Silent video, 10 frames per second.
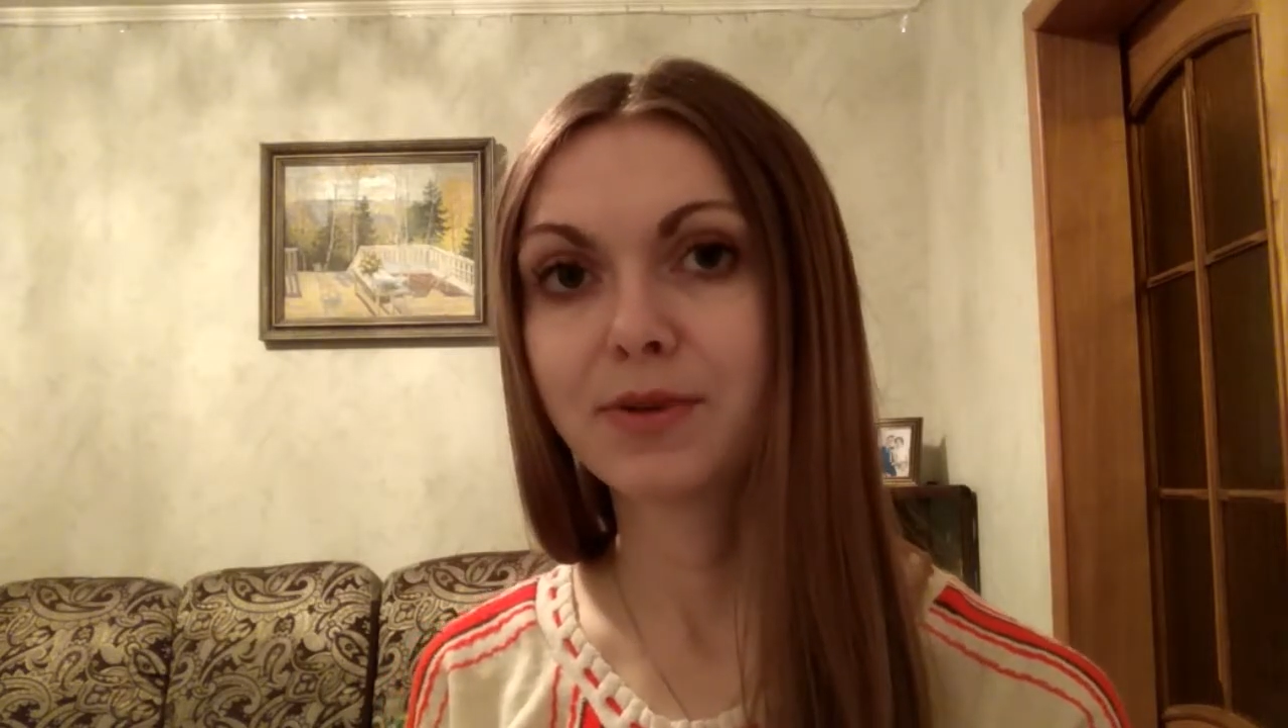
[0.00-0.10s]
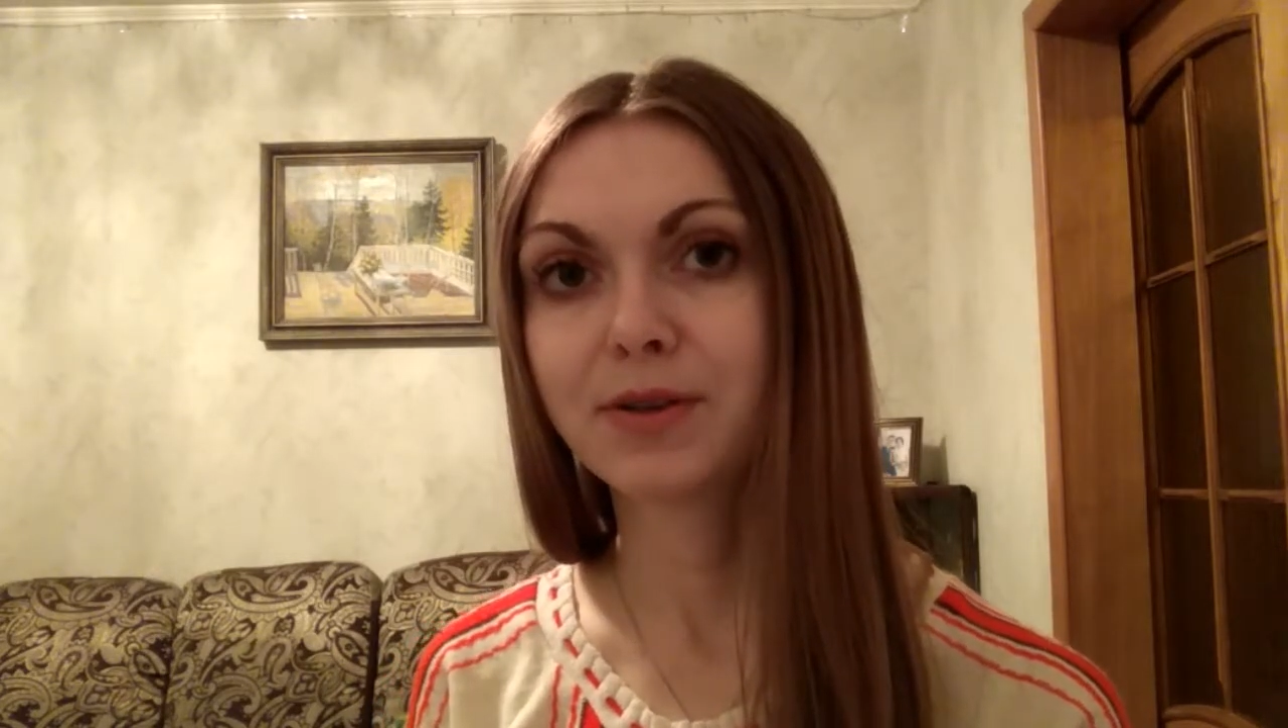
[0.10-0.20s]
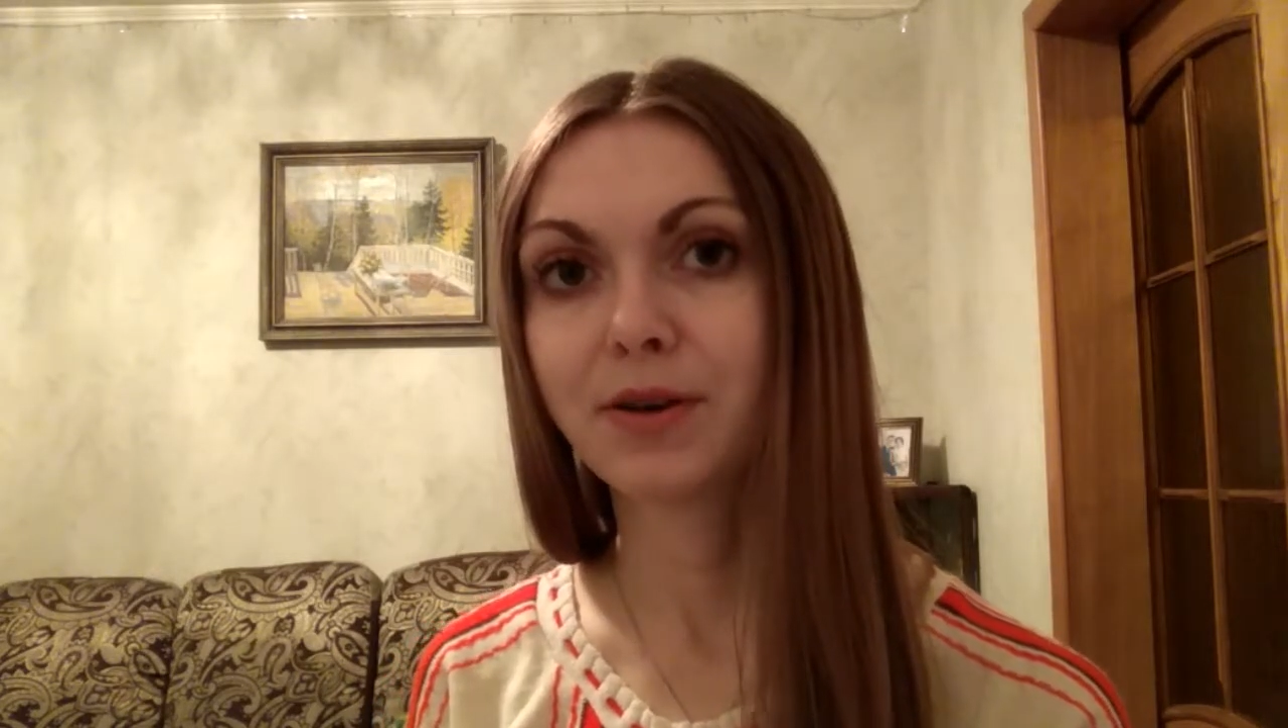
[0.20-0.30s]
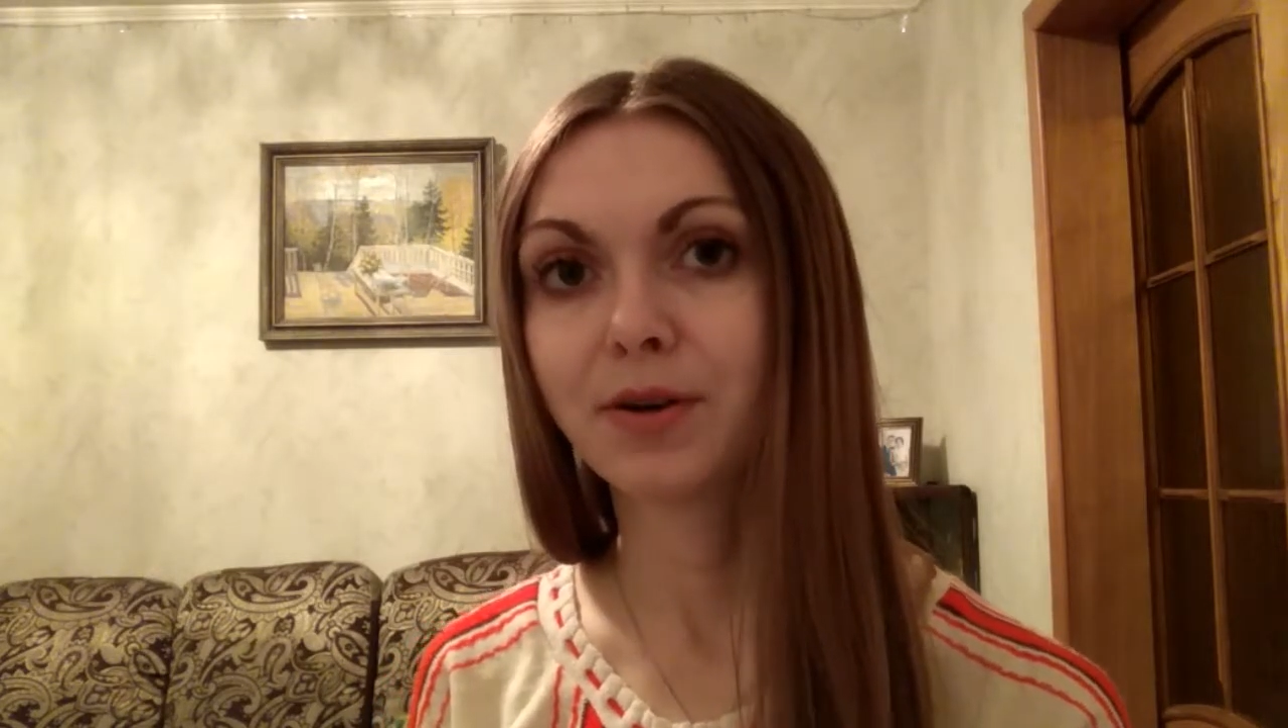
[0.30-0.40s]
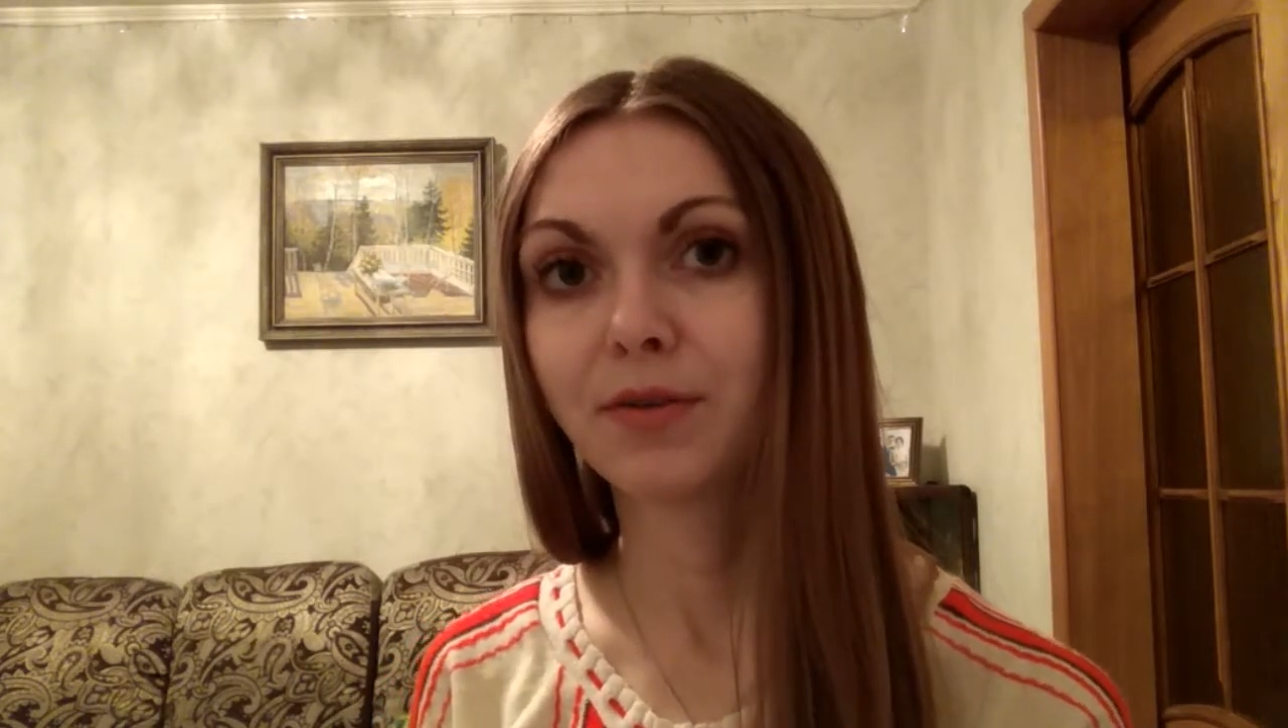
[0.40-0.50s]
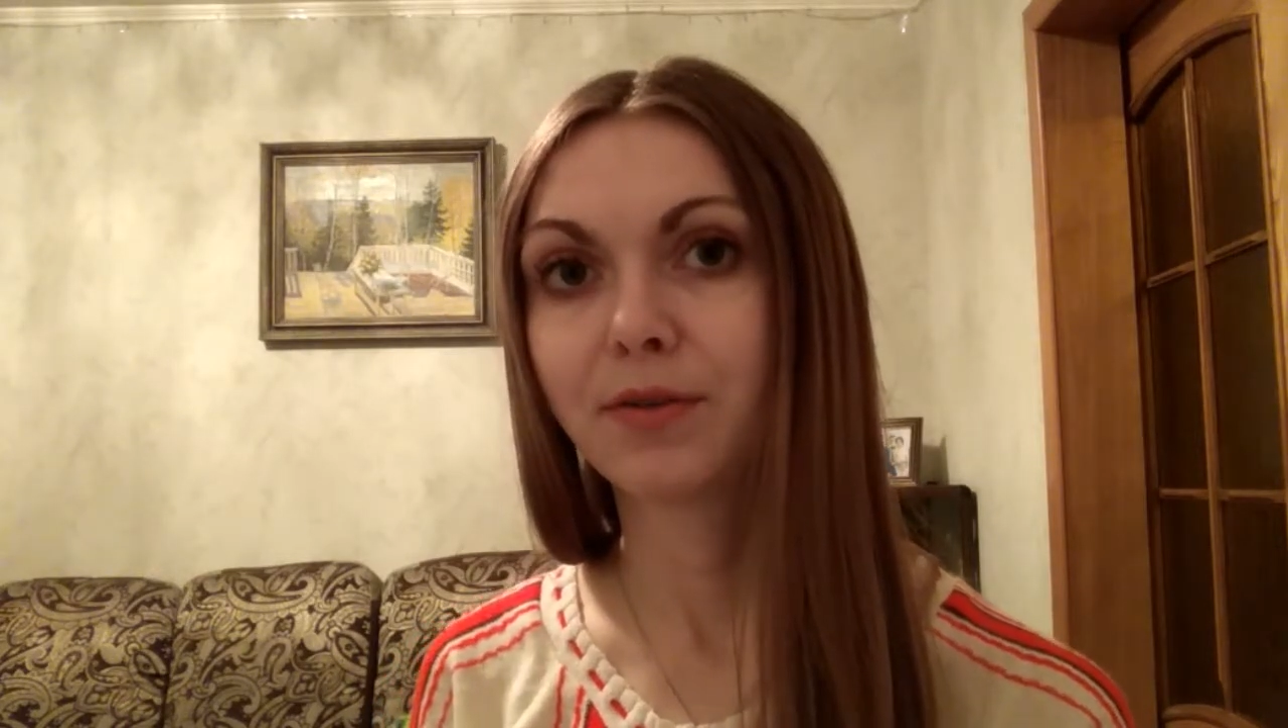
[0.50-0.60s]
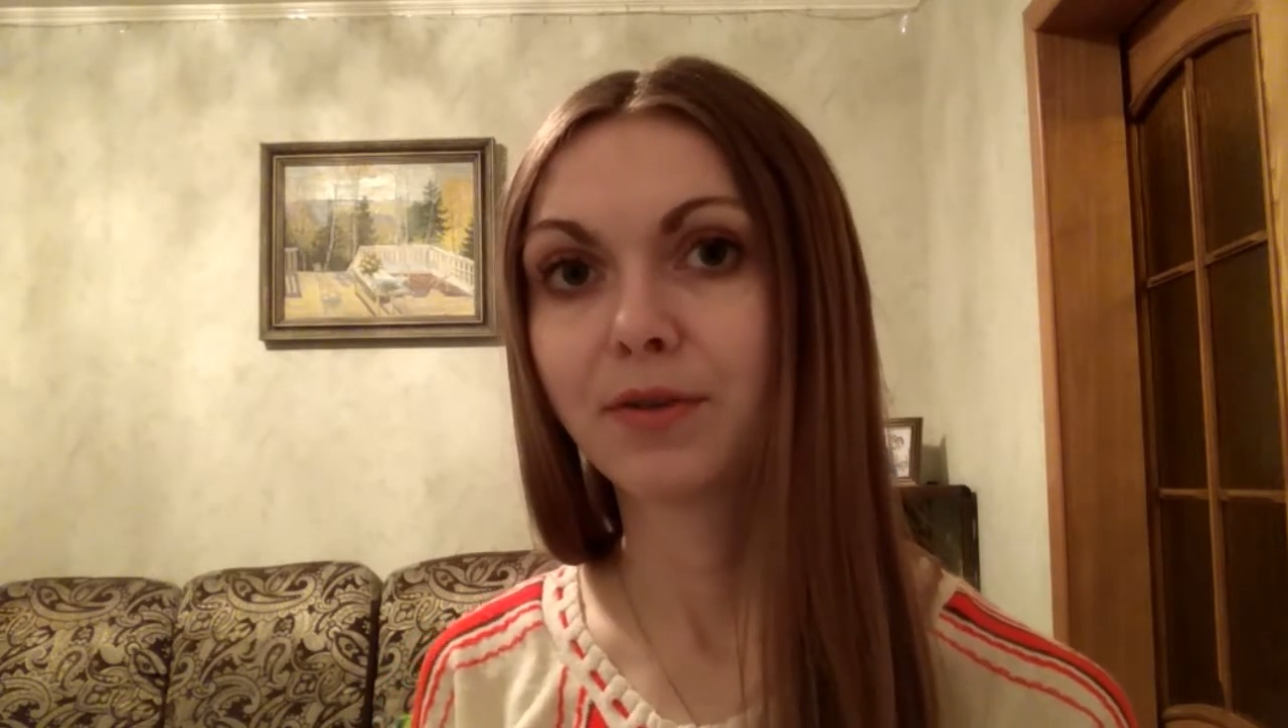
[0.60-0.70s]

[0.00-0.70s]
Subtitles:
with your